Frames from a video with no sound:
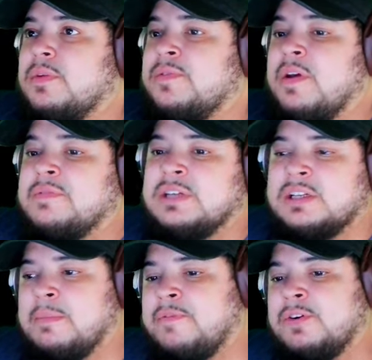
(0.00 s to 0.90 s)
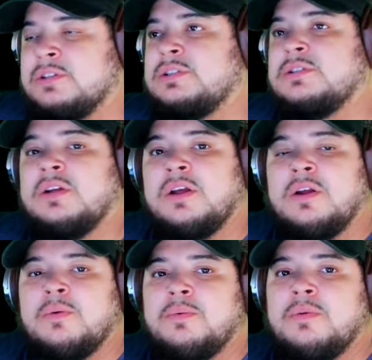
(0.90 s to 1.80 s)
haven't checked out my first,
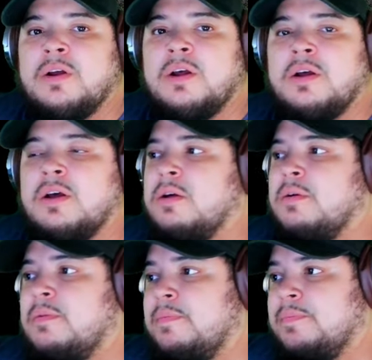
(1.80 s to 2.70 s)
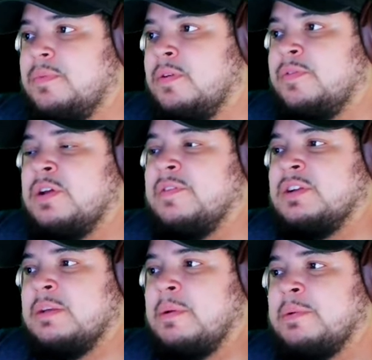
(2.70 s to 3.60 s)
uh, if you haven't
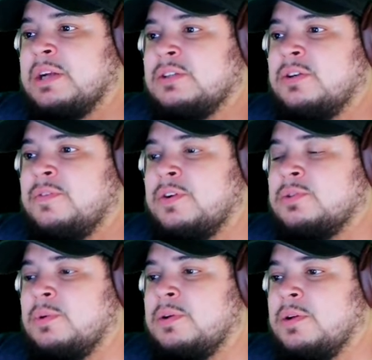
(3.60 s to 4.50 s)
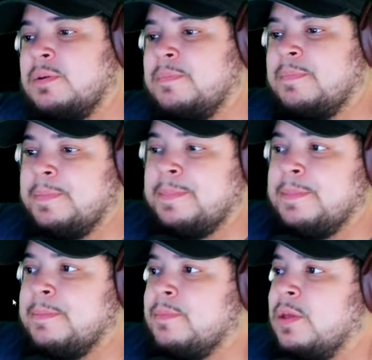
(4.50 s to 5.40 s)
checked out my reaction to the first one,
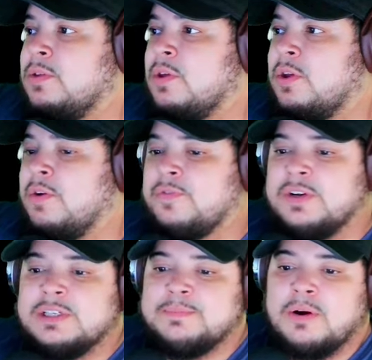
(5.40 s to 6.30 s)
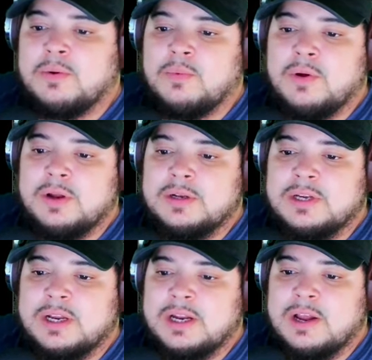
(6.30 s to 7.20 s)
Tokyo Freeze Part One,
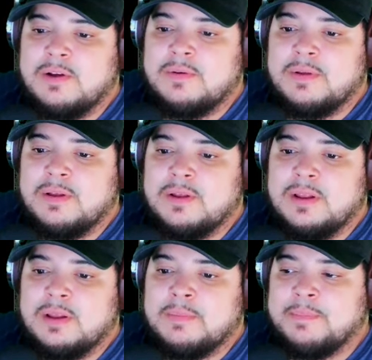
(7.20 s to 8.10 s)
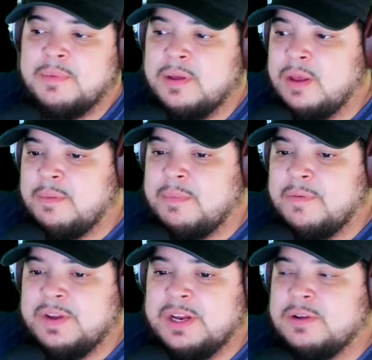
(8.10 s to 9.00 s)
check it out in my my
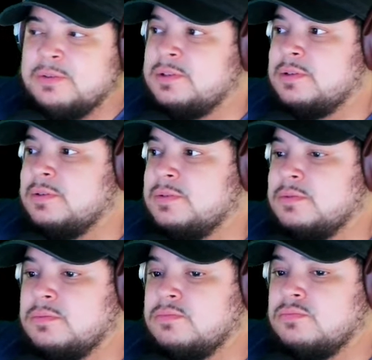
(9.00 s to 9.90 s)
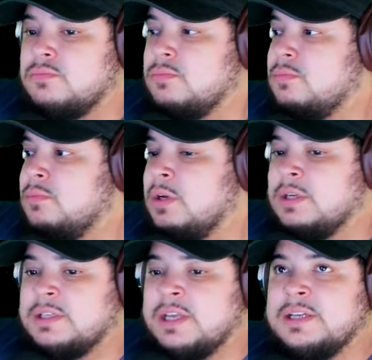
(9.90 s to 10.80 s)
videos.
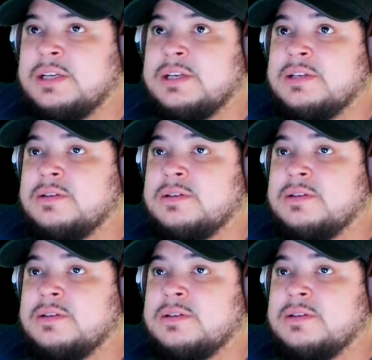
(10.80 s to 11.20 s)
Let's get into this.